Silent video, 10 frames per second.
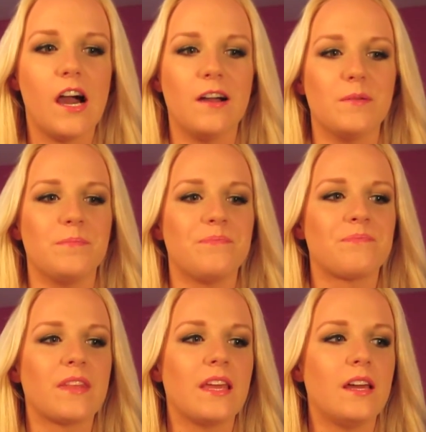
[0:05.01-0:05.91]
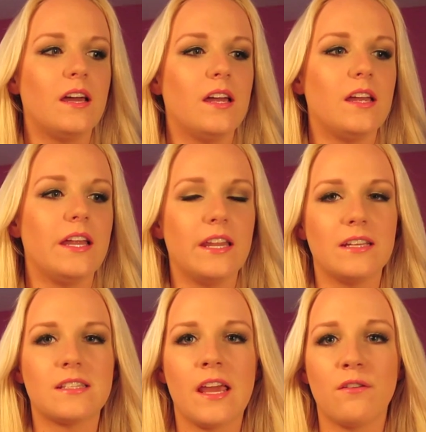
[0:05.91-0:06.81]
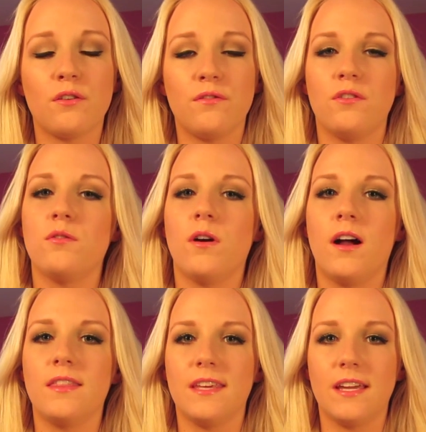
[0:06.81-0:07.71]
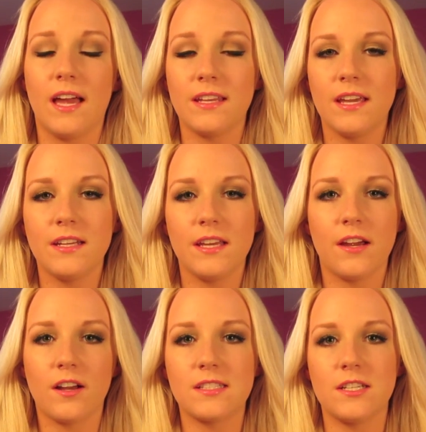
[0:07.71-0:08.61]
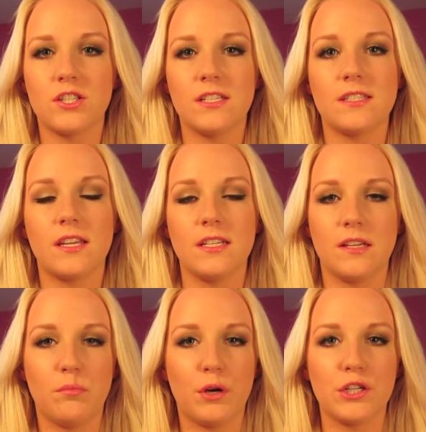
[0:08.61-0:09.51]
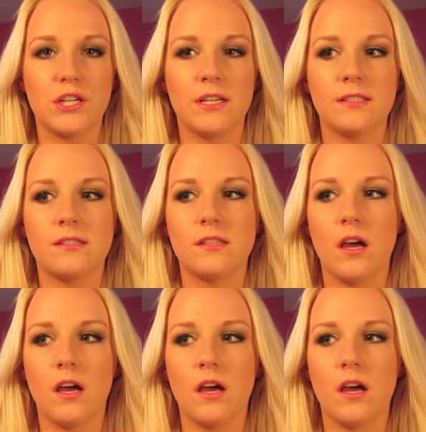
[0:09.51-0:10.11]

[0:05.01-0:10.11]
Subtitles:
It is a review on the HeadKandy hair extensions that I did purchase